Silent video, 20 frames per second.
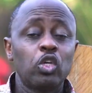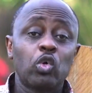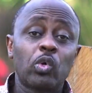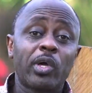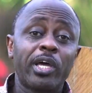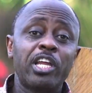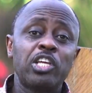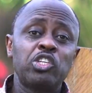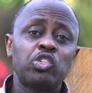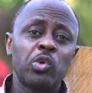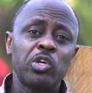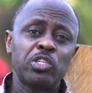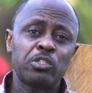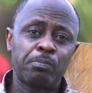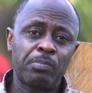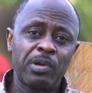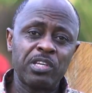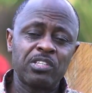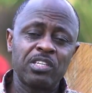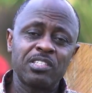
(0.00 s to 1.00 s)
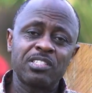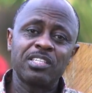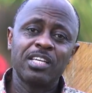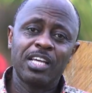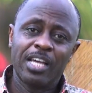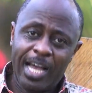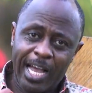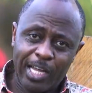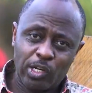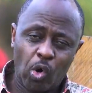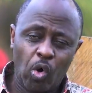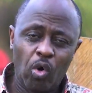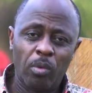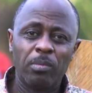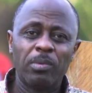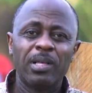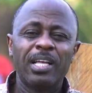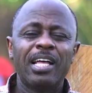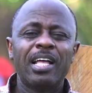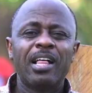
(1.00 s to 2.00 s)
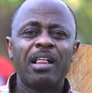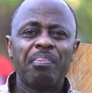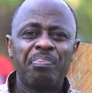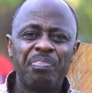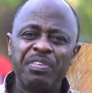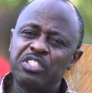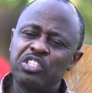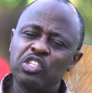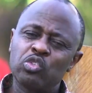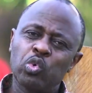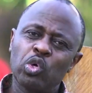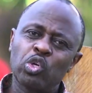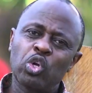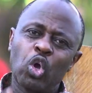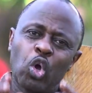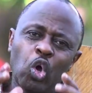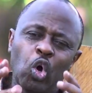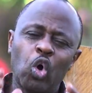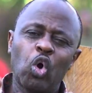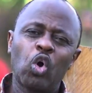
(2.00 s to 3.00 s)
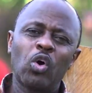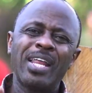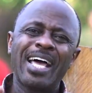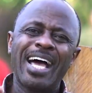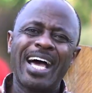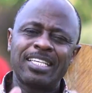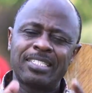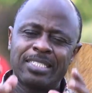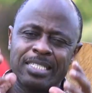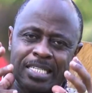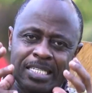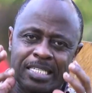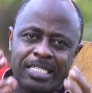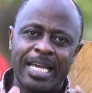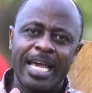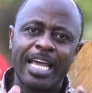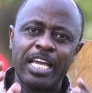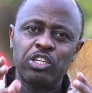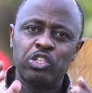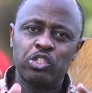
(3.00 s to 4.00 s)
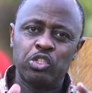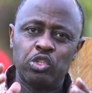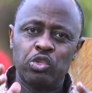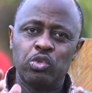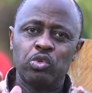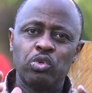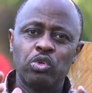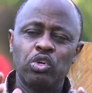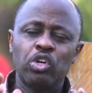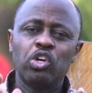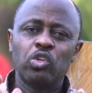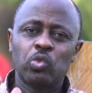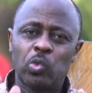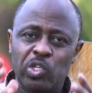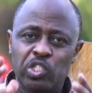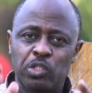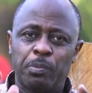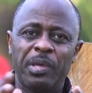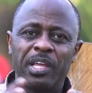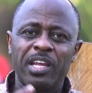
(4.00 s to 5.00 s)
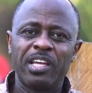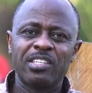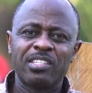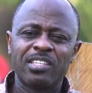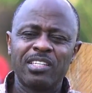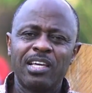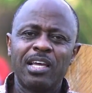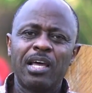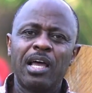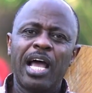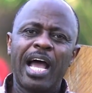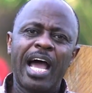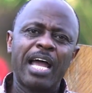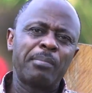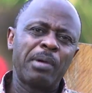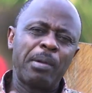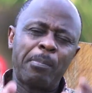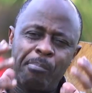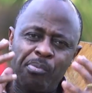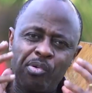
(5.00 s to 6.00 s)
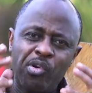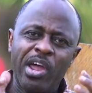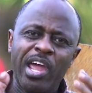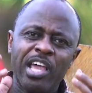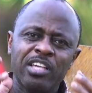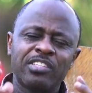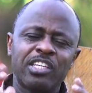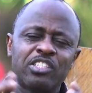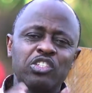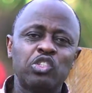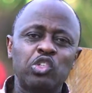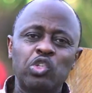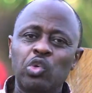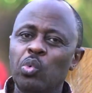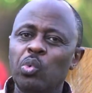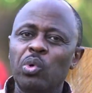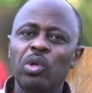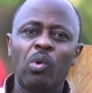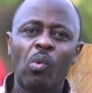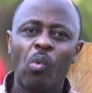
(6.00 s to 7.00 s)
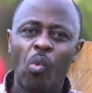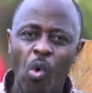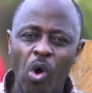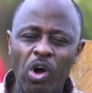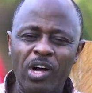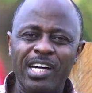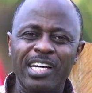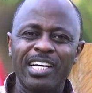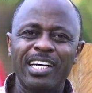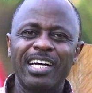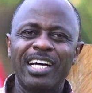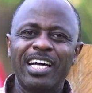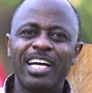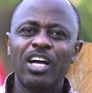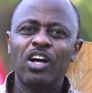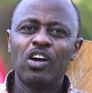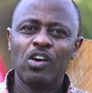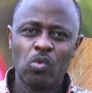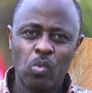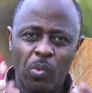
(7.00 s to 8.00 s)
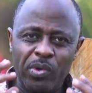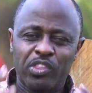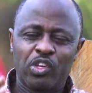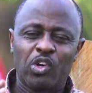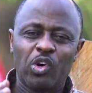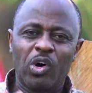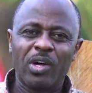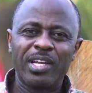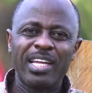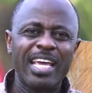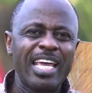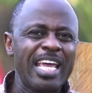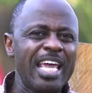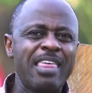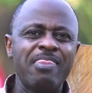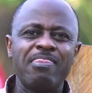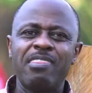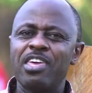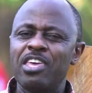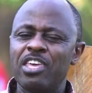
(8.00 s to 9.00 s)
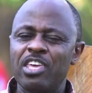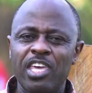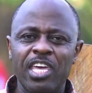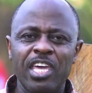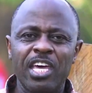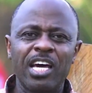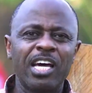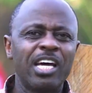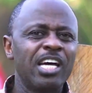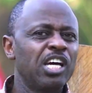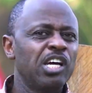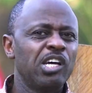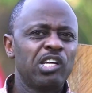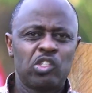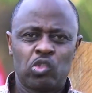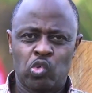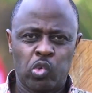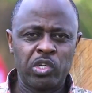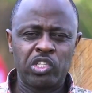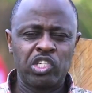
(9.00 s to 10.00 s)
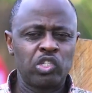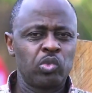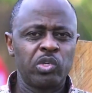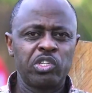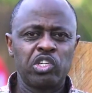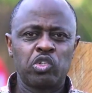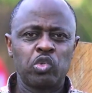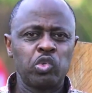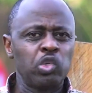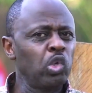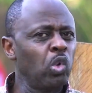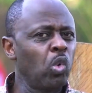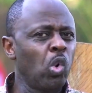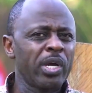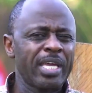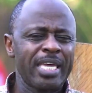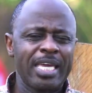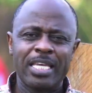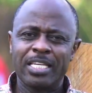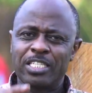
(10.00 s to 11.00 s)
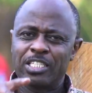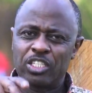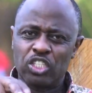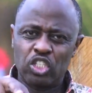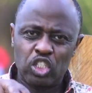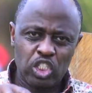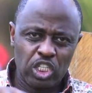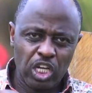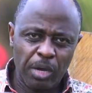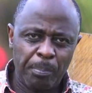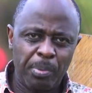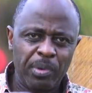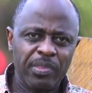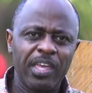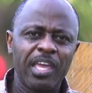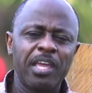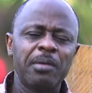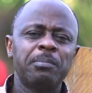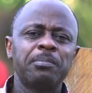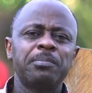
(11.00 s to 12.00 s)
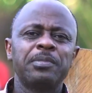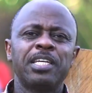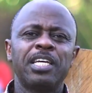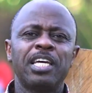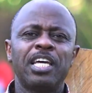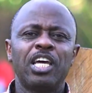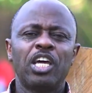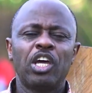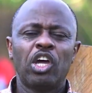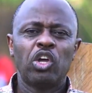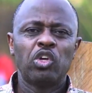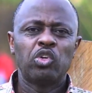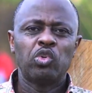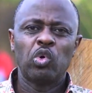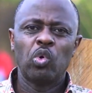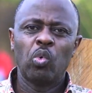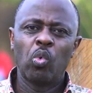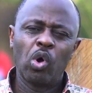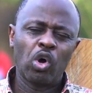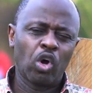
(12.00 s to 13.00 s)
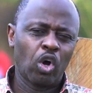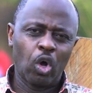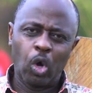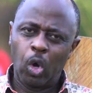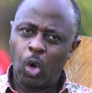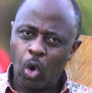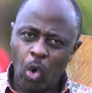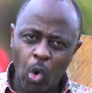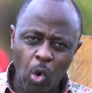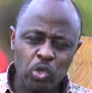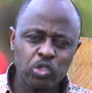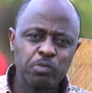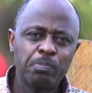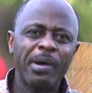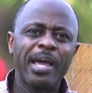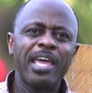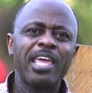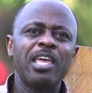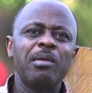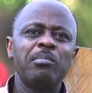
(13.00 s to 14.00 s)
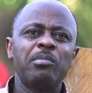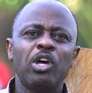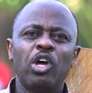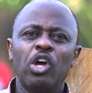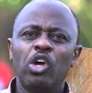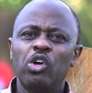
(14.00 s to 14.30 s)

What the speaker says: You can enjoy His presence at home. This is what God has designed you to experience. And my prayer is that you will walk with God in the year 2022. You'll walk in step with Him. You'll walk close by Him.